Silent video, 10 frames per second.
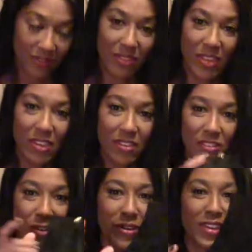
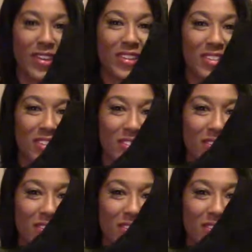These are it.